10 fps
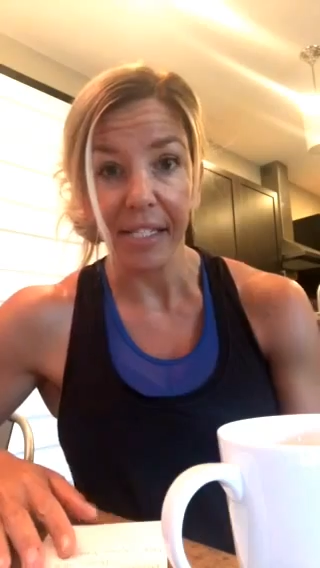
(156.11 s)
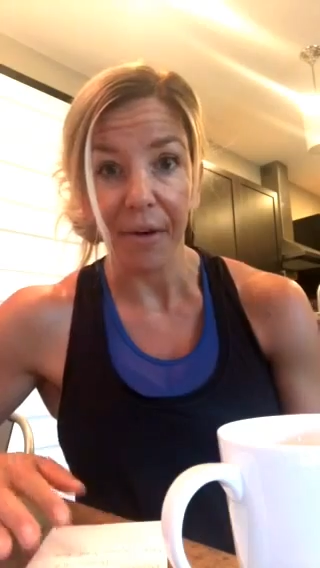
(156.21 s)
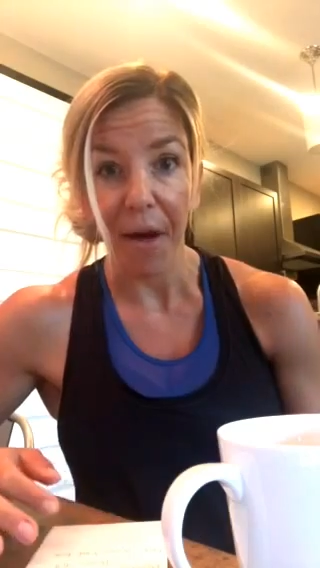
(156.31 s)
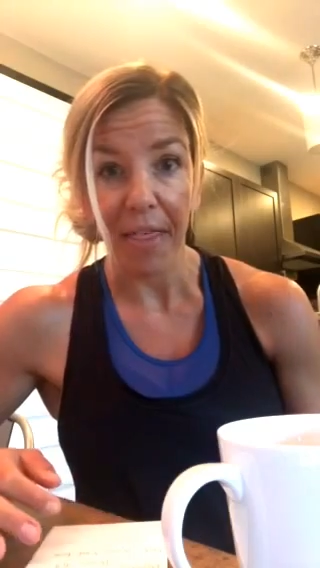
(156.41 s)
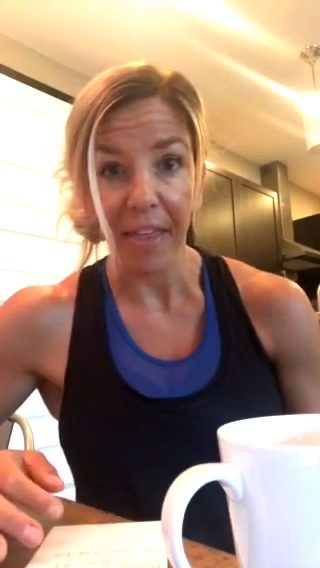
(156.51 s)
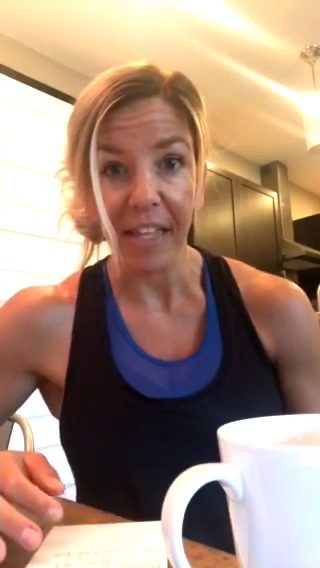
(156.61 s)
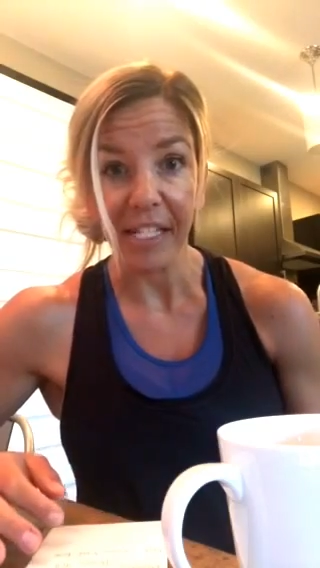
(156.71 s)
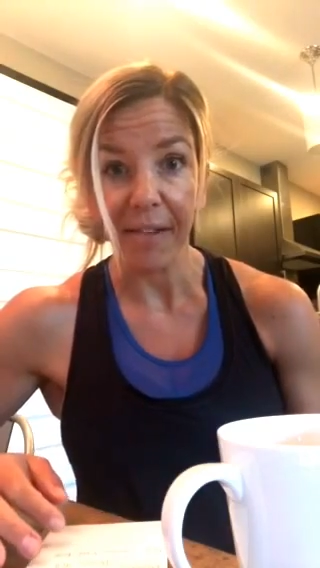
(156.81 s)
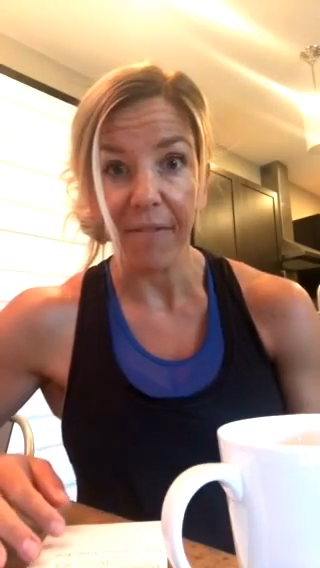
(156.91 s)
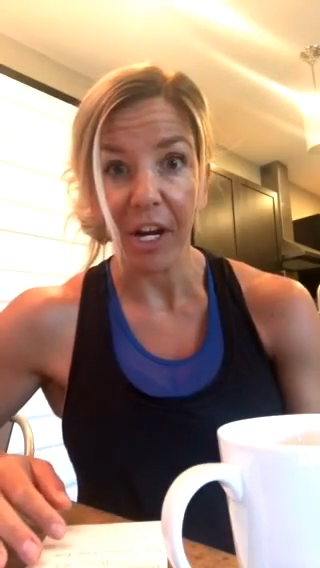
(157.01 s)
So I think
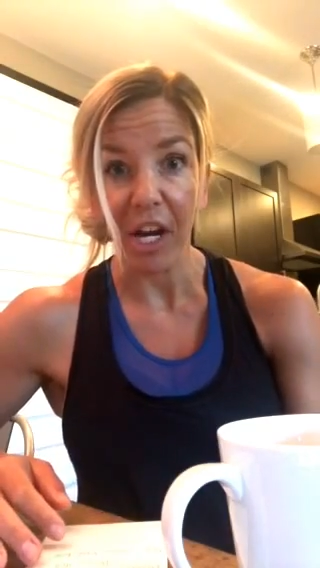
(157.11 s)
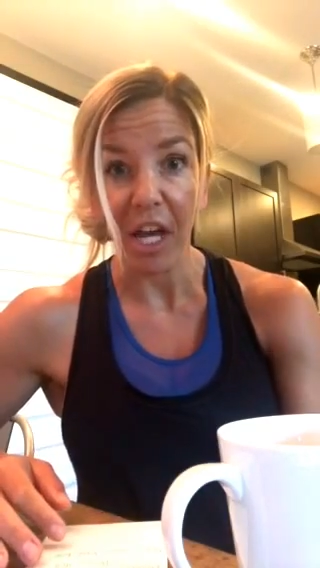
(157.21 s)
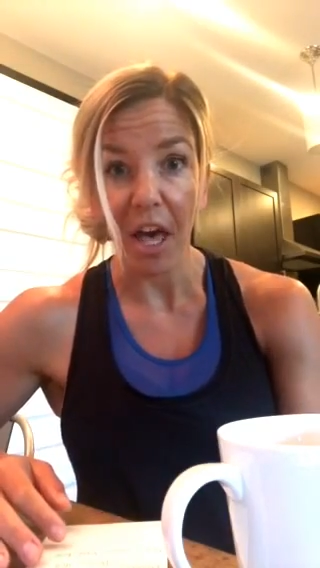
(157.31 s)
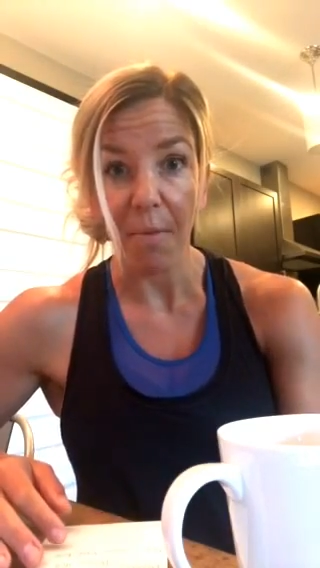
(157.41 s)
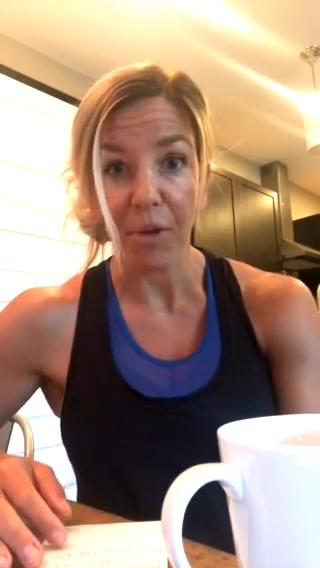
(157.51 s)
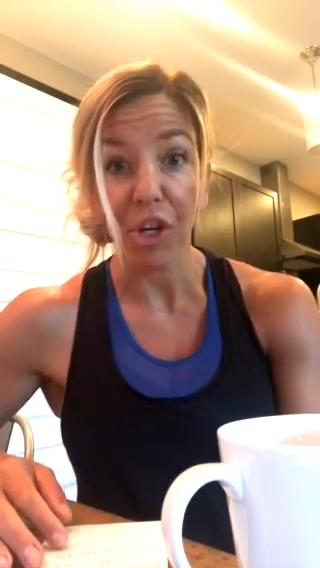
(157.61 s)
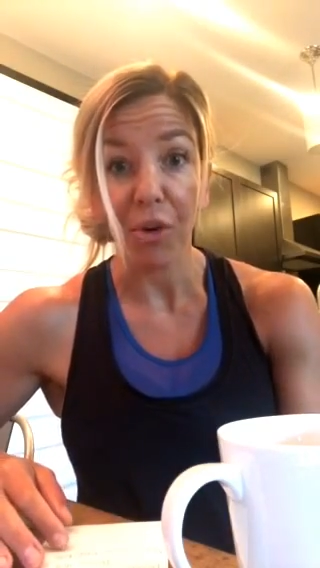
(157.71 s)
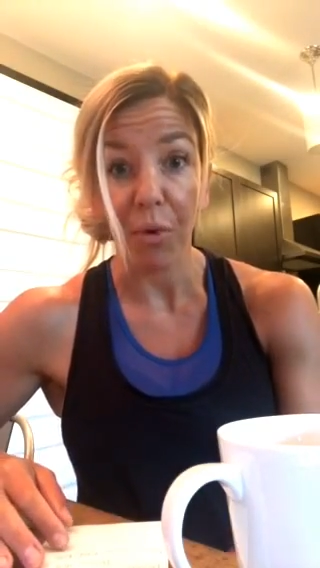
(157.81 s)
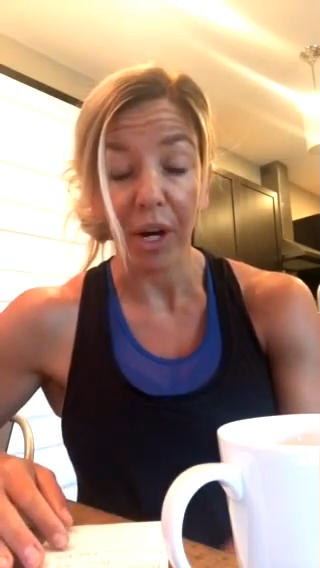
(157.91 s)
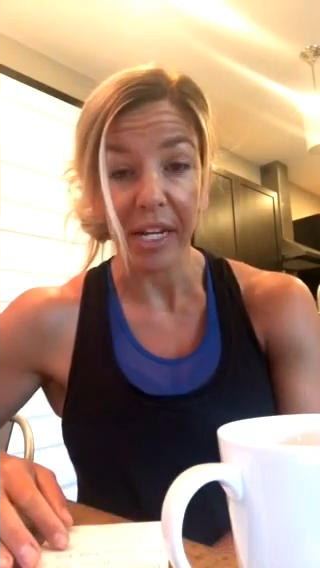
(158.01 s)
that's a very
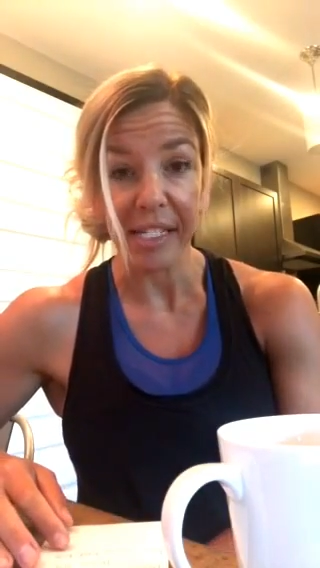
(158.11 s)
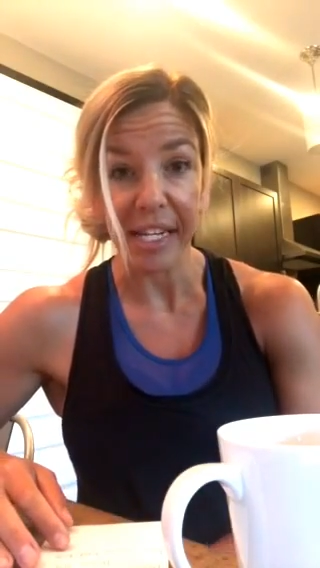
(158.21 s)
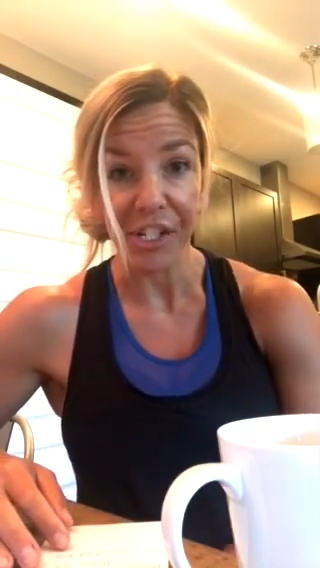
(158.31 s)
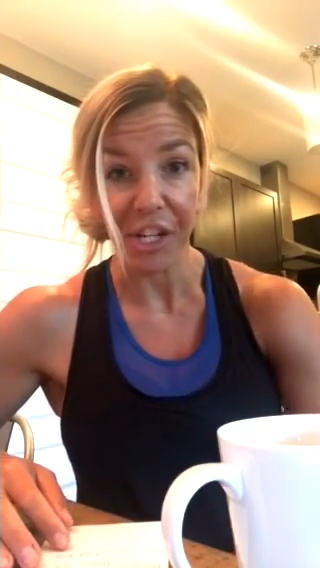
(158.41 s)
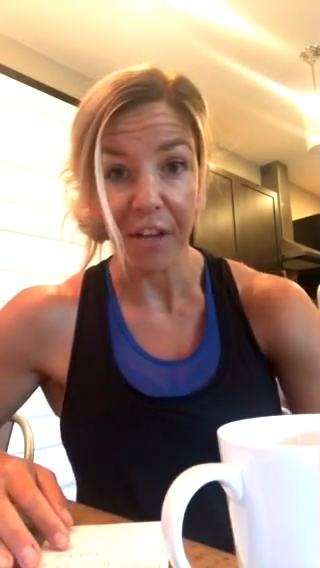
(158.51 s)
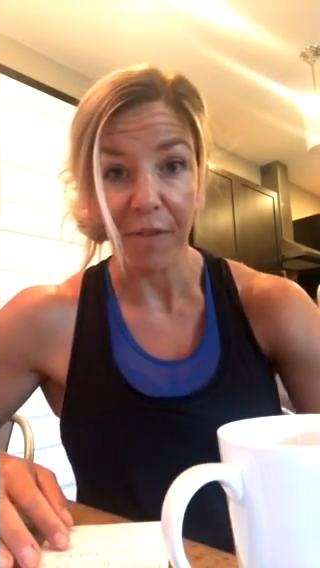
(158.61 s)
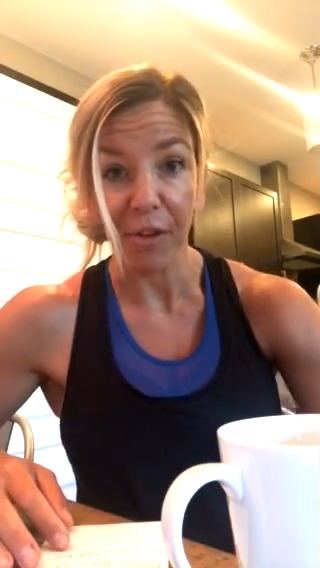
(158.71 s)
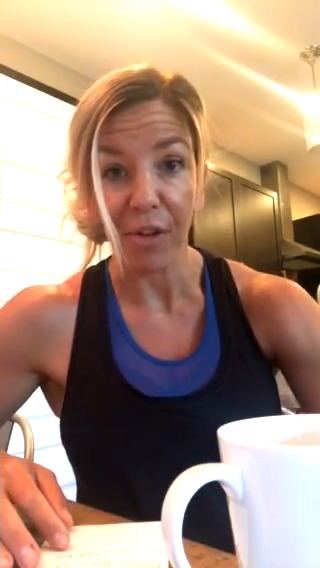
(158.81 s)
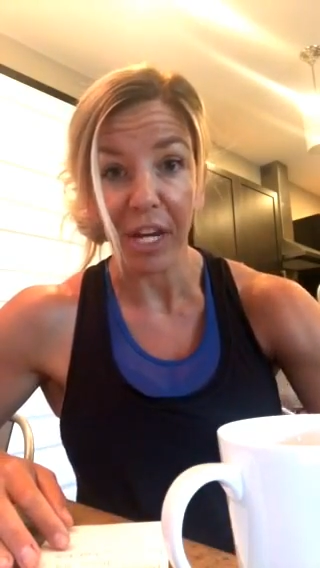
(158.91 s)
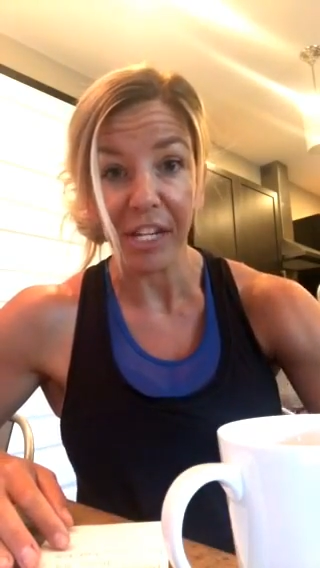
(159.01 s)
good organization if
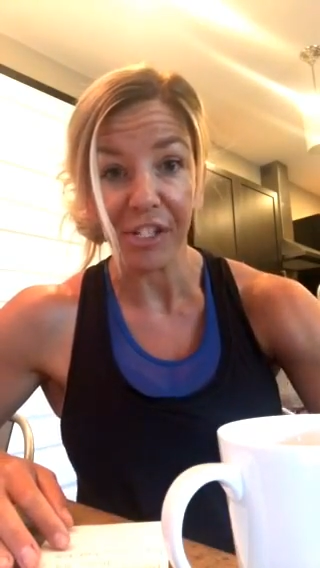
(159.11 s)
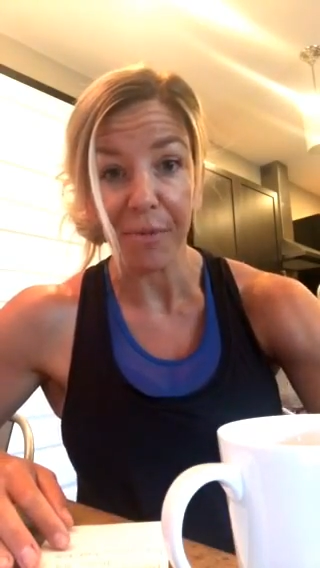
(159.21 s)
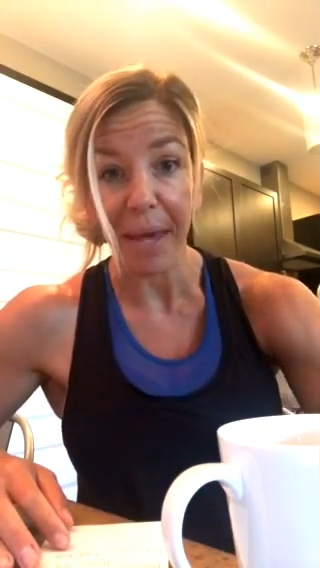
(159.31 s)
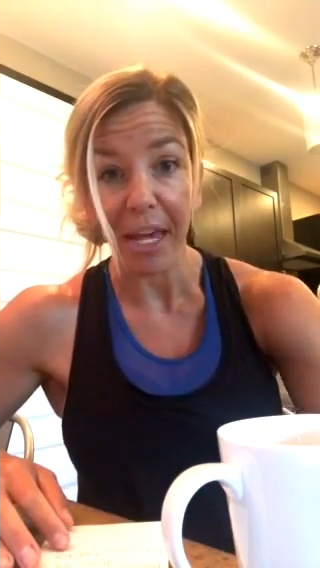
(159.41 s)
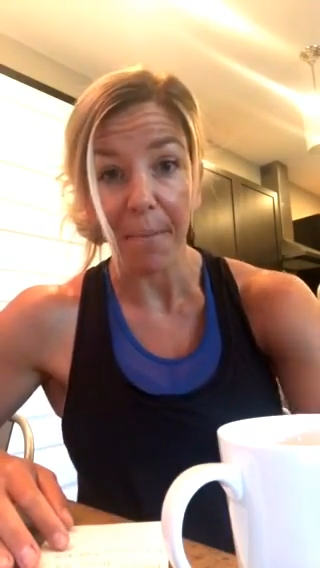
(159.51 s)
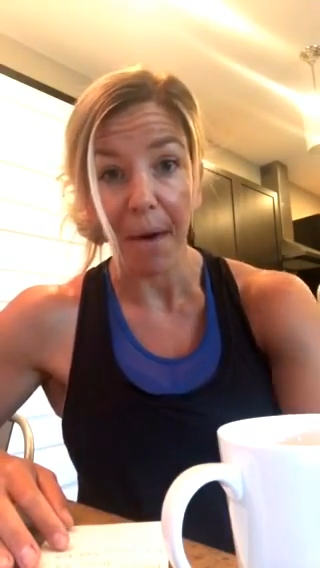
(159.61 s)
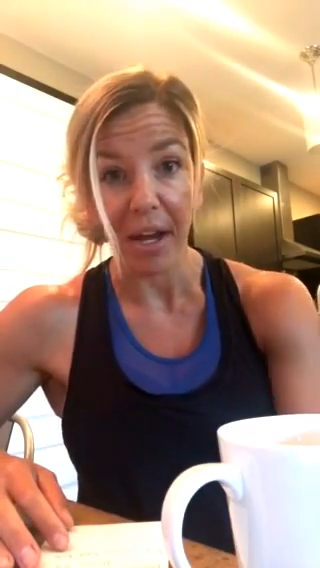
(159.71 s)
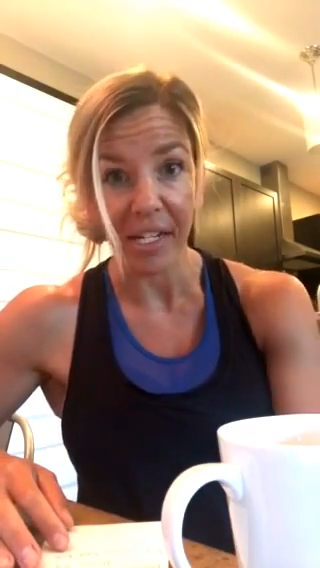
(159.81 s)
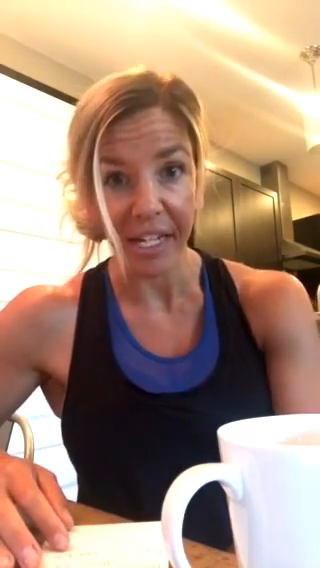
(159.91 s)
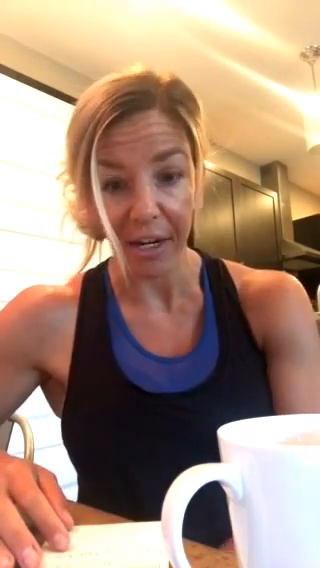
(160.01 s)
you're looking to make a
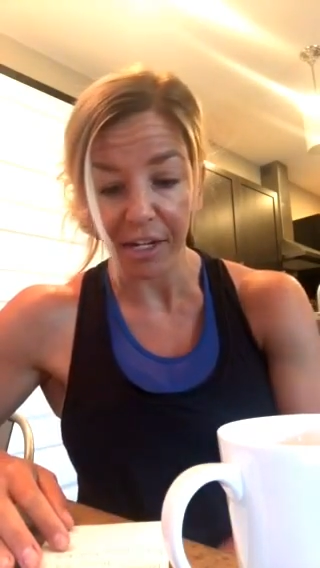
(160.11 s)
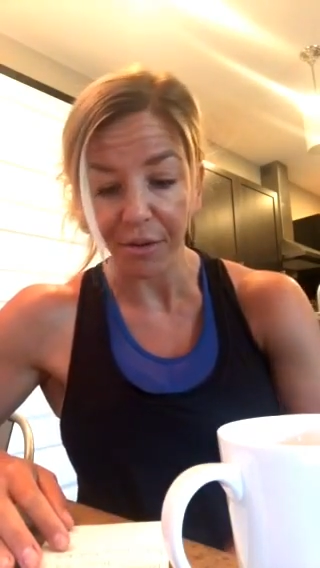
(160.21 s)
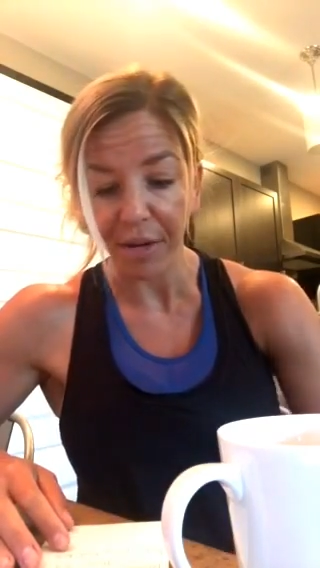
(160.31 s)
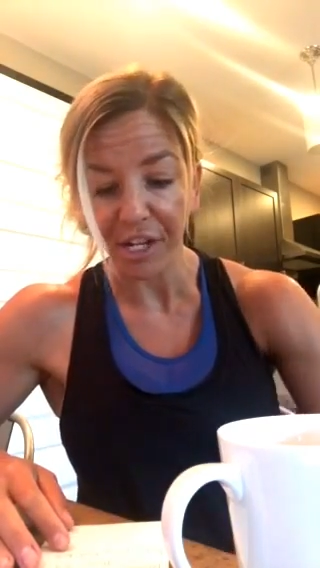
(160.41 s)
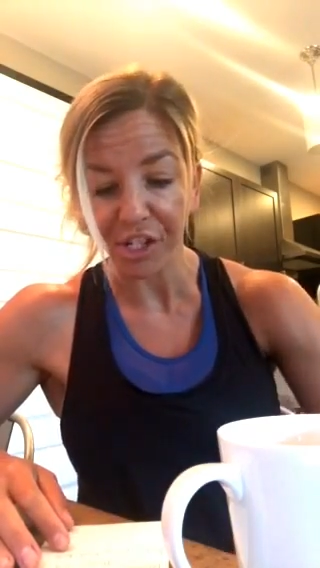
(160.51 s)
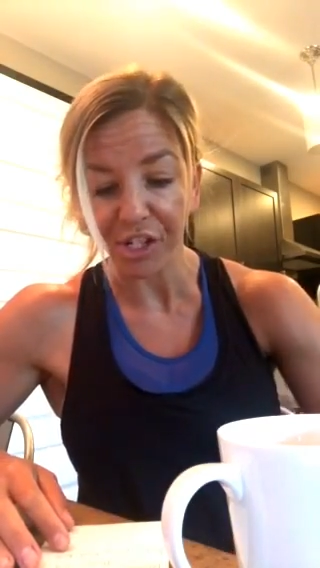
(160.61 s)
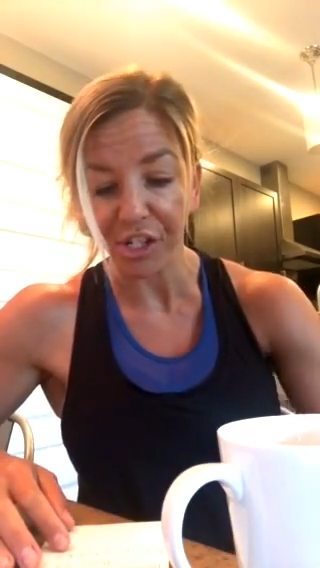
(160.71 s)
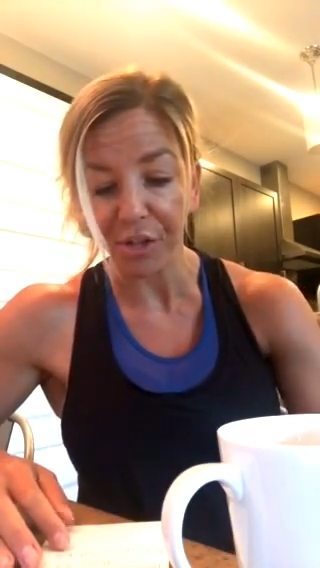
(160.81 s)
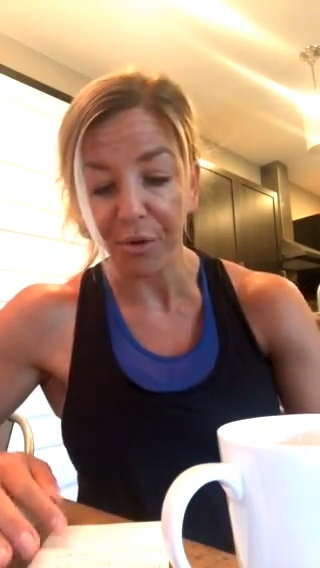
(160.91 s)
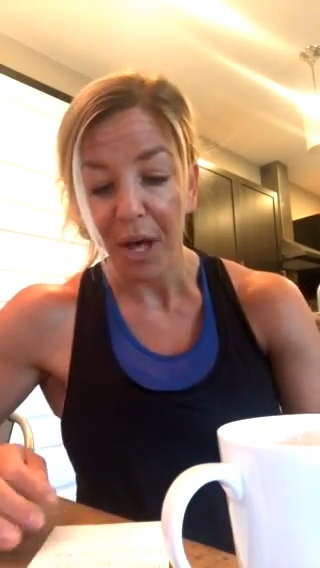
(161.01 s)
monetary donation
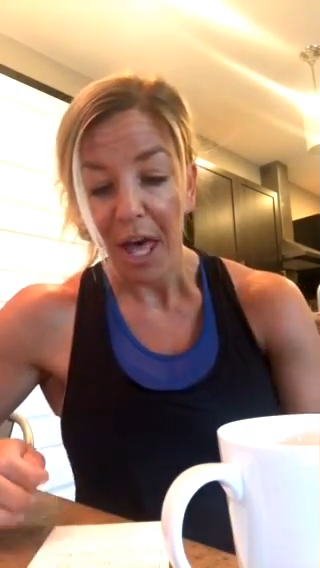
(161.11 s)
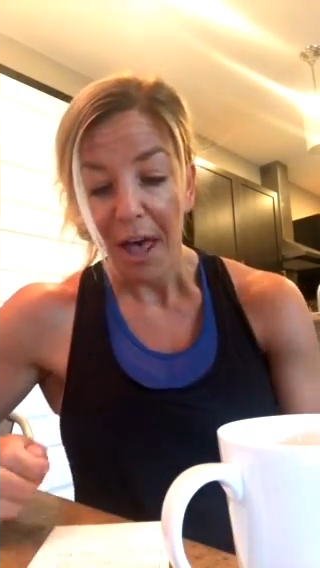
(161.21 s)
to.